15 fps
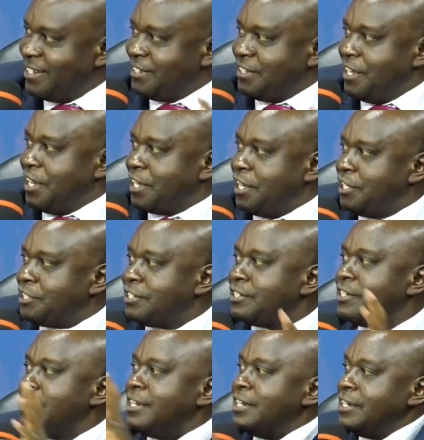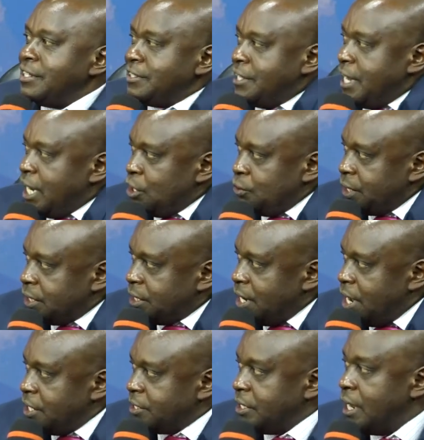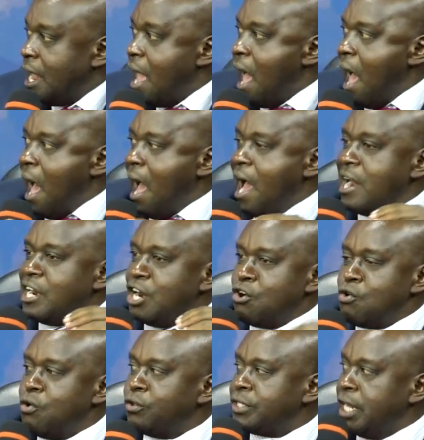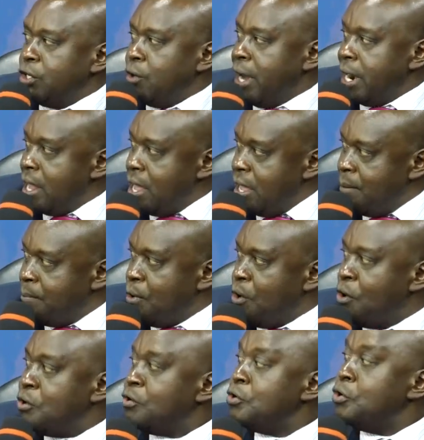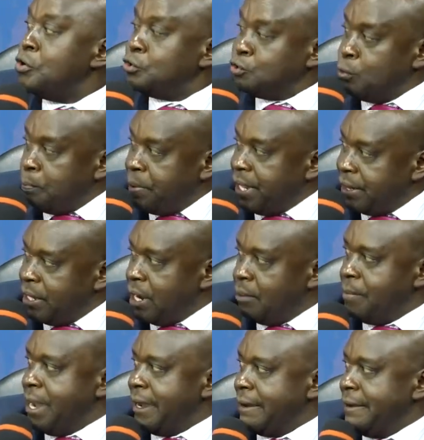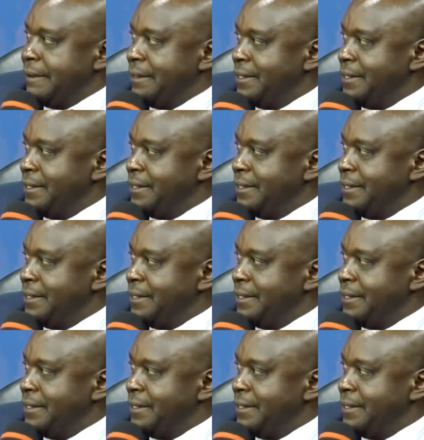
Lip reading: Take it to the church, and know that you are able to pay that back.